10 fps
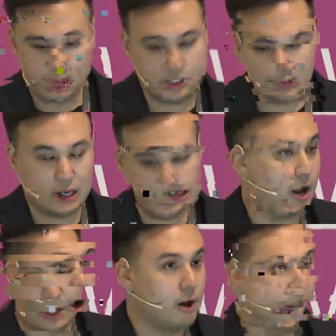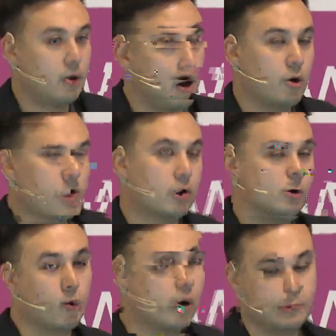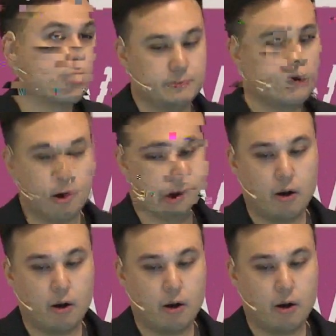I have a couple different routes set.